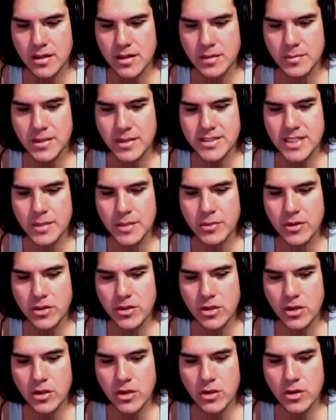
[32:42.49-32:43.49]
My time with
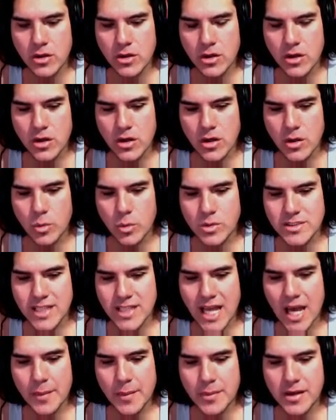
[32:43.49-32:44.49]
you was the
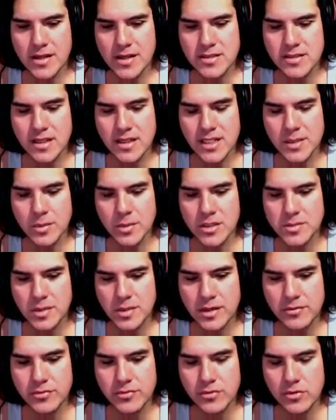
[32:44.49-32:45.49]
happiest and the most
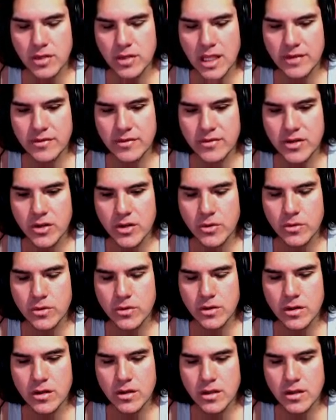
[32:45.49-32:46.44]
painful I've ever known.